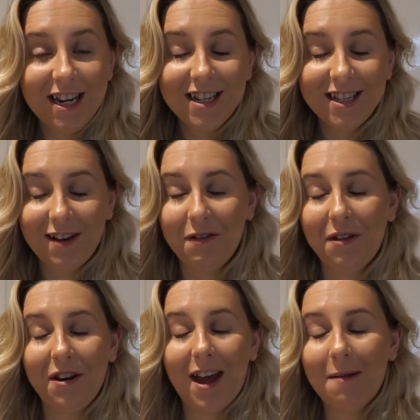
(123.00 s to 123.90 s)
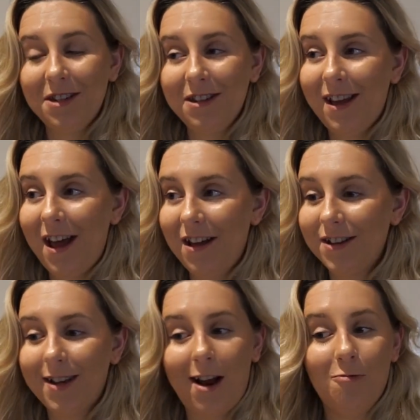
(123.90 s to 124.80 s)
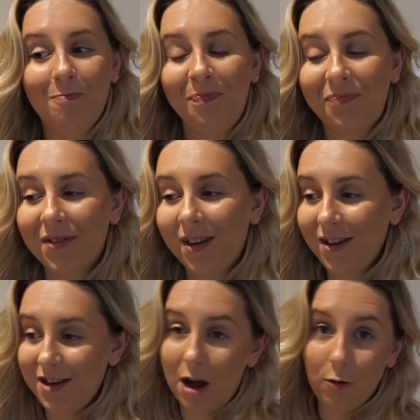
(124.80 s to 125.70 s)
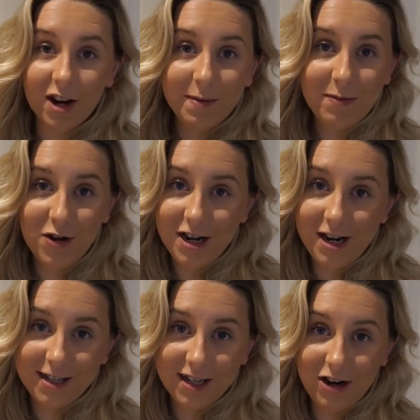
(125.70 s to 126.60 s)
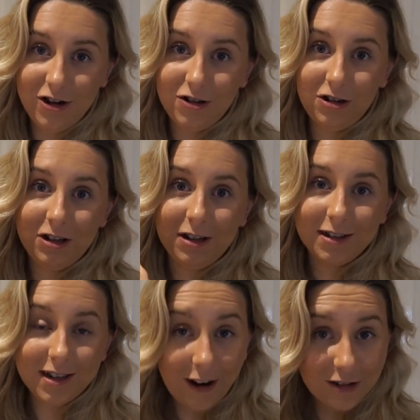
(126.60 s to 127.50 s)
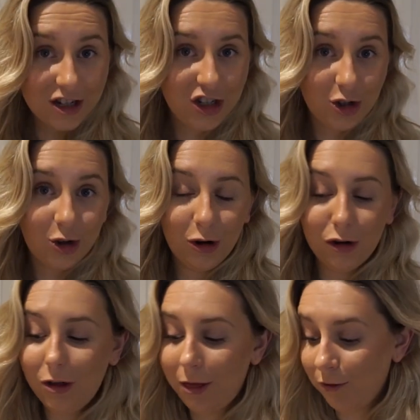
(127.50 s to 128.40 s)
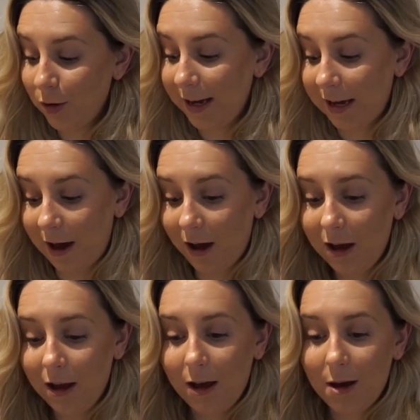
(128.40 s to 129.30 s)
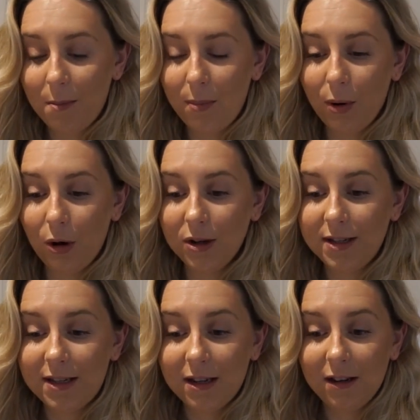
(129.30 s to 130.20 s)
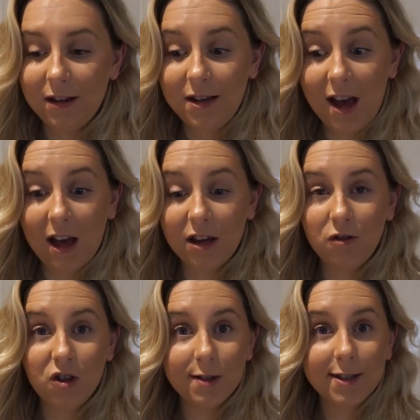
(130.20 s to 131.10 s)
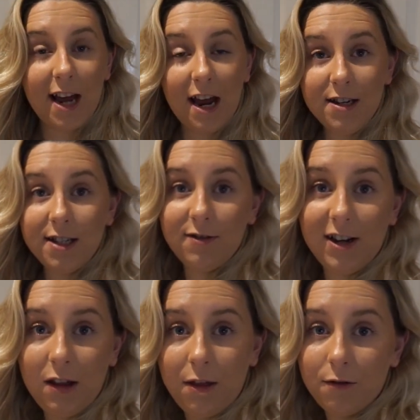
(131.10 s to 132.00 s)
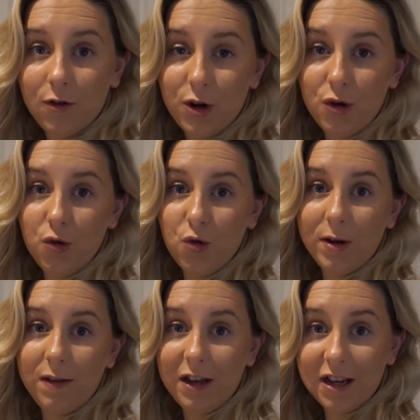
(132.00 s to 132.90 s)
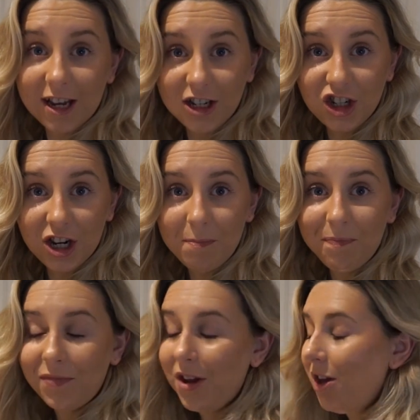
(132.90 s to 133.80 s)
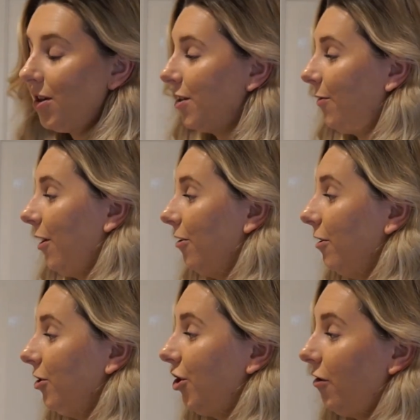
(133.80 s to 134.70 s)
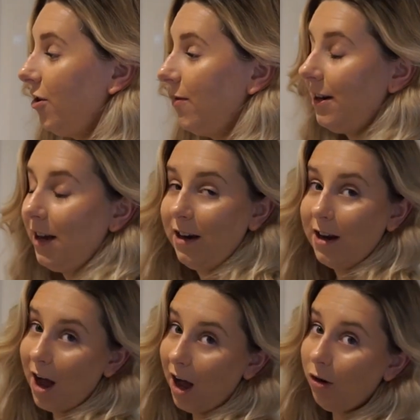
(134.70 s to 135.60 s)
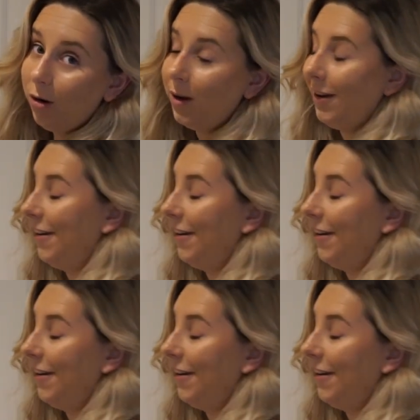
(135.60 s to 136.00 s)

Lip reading: tins and everything are kept in there. So yeah, we're going to be putting an internal garage door through here, but yeah, you just enter it through the kitchen. So I'll show you in here now